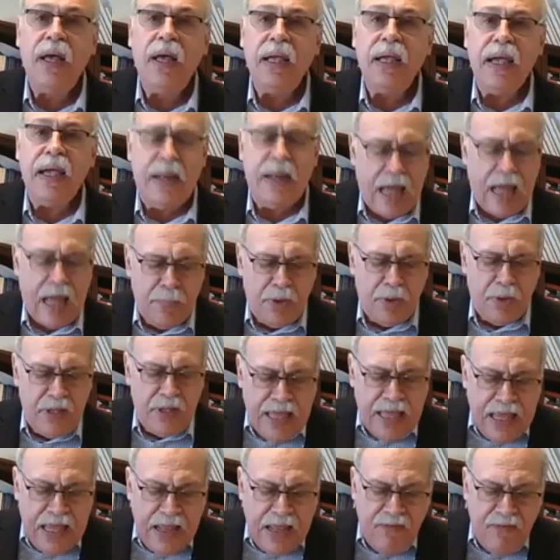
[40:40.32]
Yet I
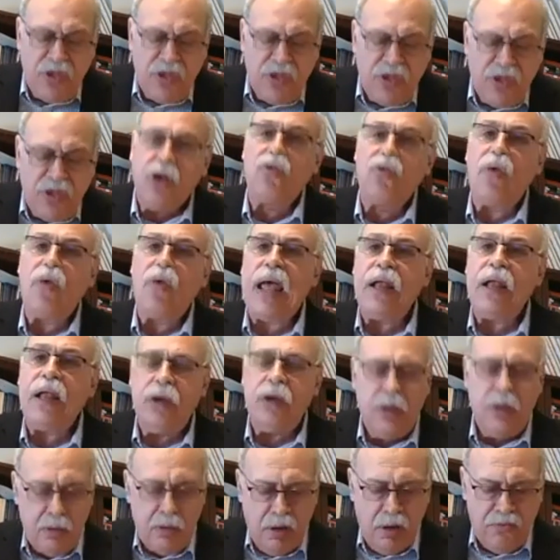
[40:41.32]
believe the
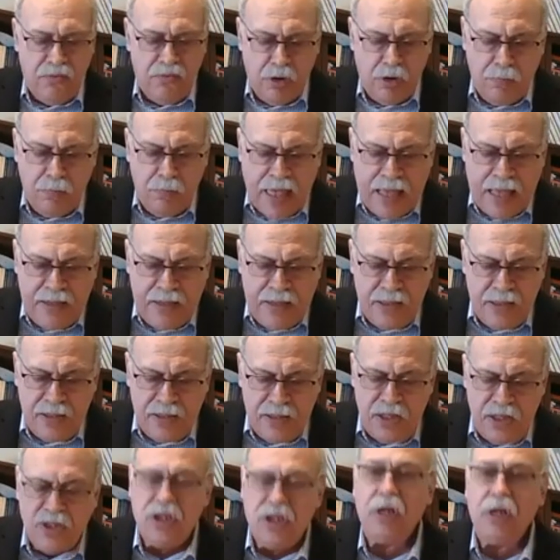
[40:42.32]
grandeur of
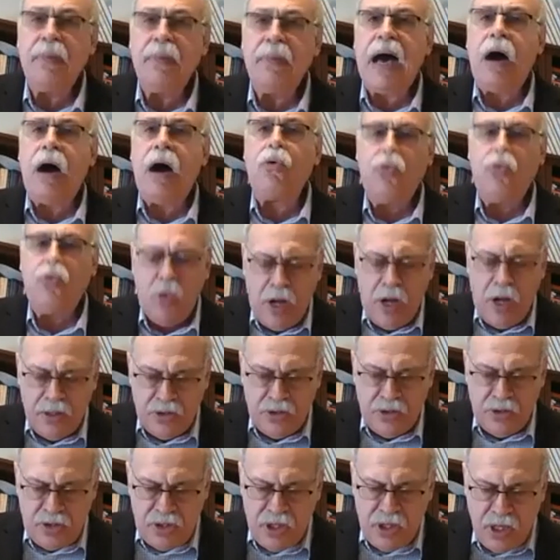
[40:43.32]
romanticism
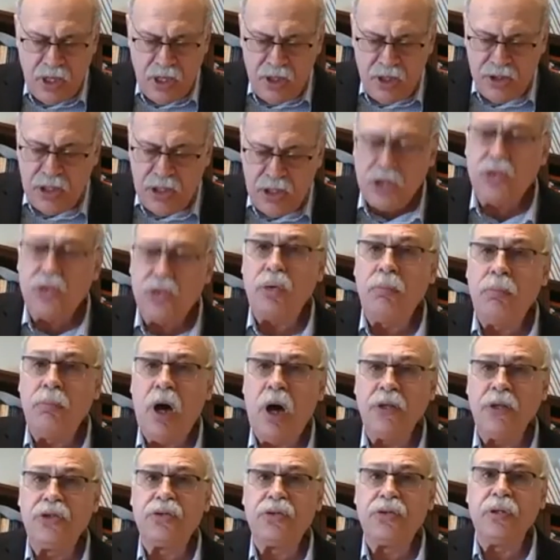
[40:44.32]
outruns such
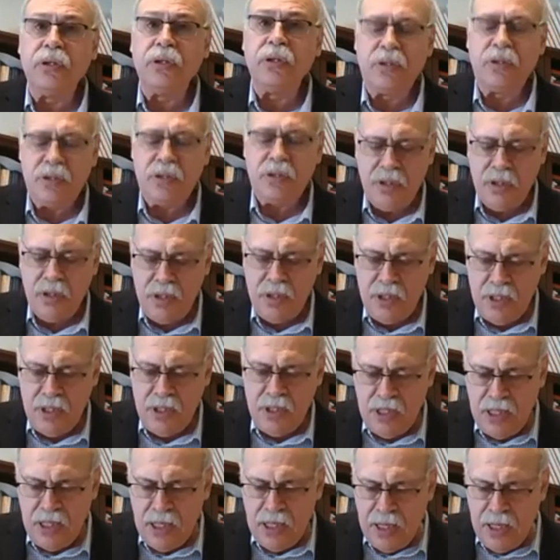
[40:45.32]
remonstrance.
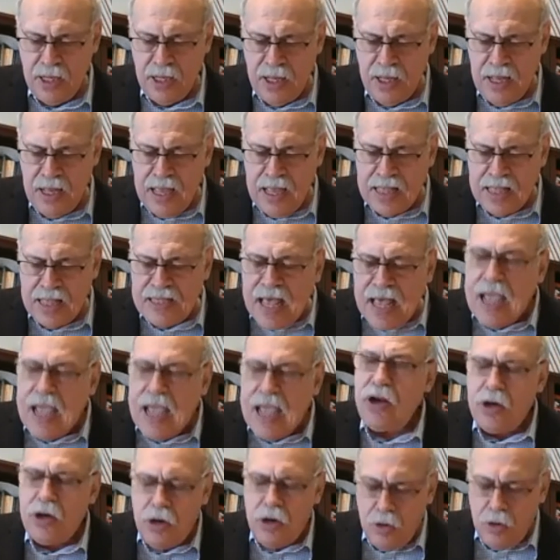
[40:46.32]
As
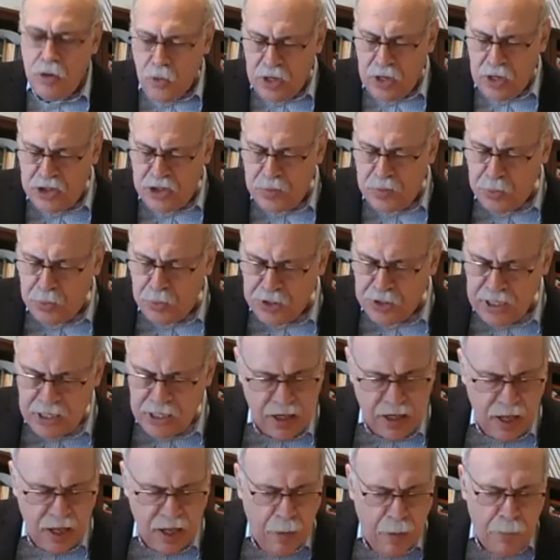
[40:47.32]
Heidegger once put it,
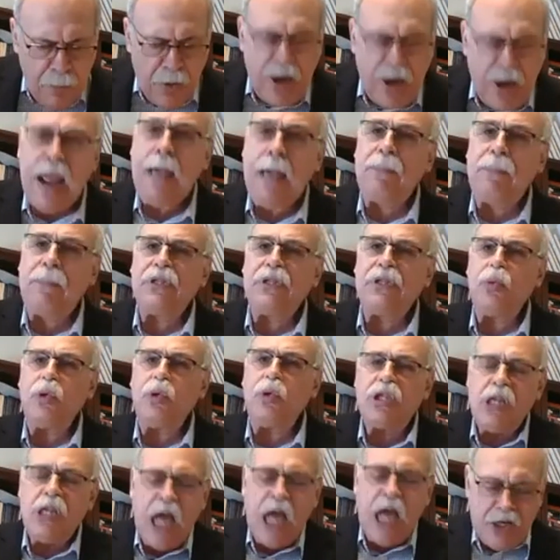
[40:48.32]
perhaps it
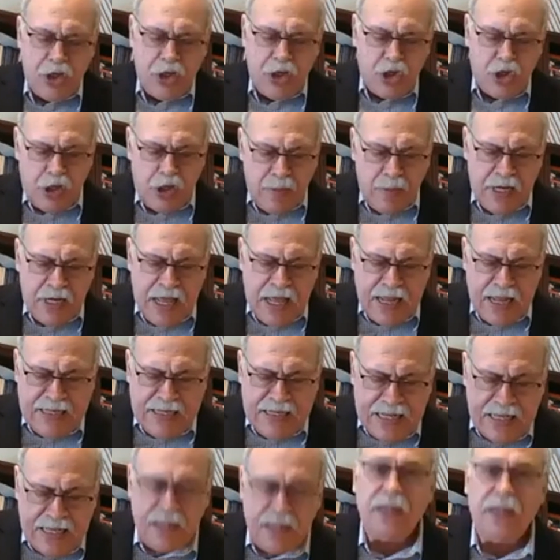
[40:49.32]
was not German
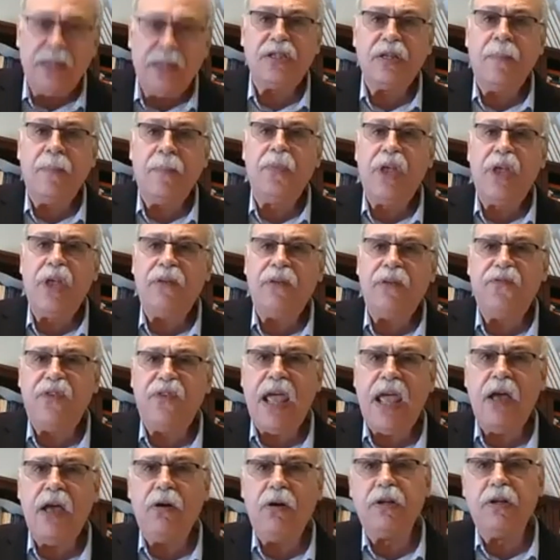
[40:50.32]
idealism that
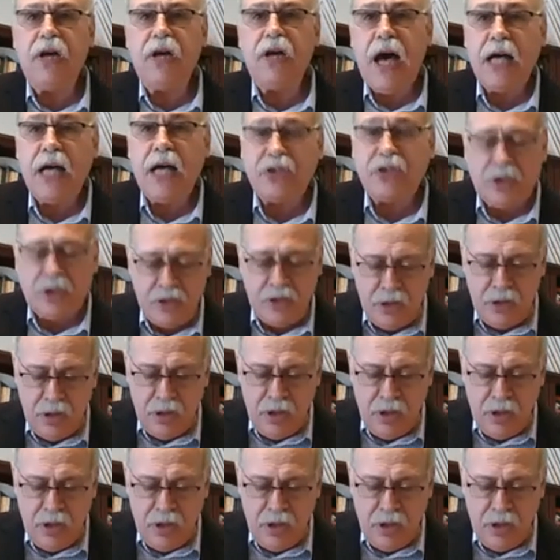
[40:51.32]
failed us,